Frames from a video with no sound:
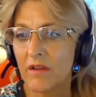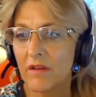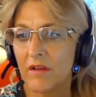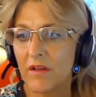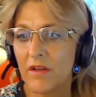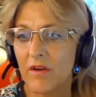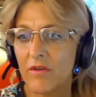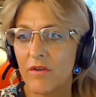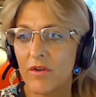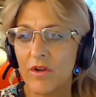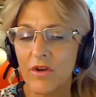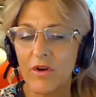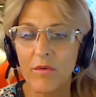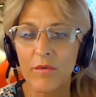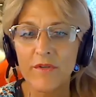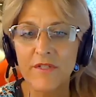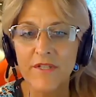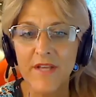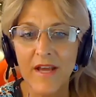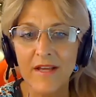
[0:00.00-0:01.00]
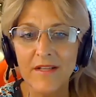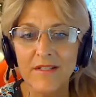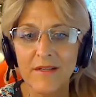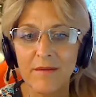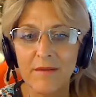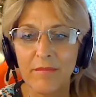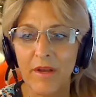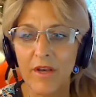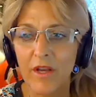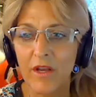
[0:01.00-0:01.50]
You know, you can always ask
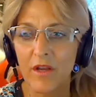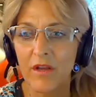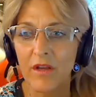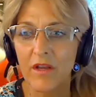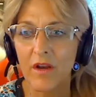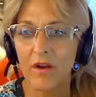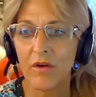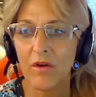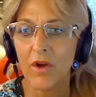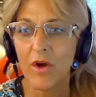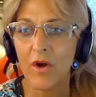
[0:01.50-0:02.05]
somebody, you know,